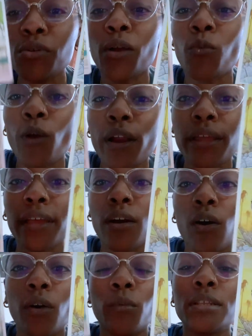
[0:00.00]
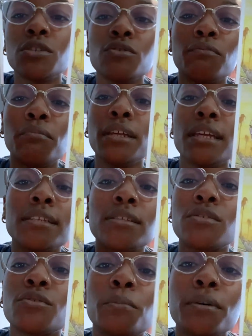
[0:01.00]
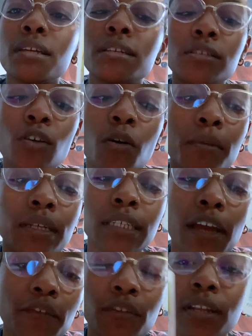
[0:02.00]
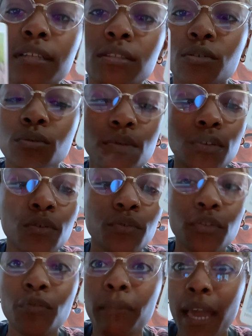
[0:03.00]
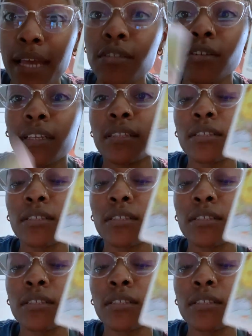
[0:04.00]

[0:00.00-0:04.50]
are working on, that you're putting so much effort into. You've mastered it.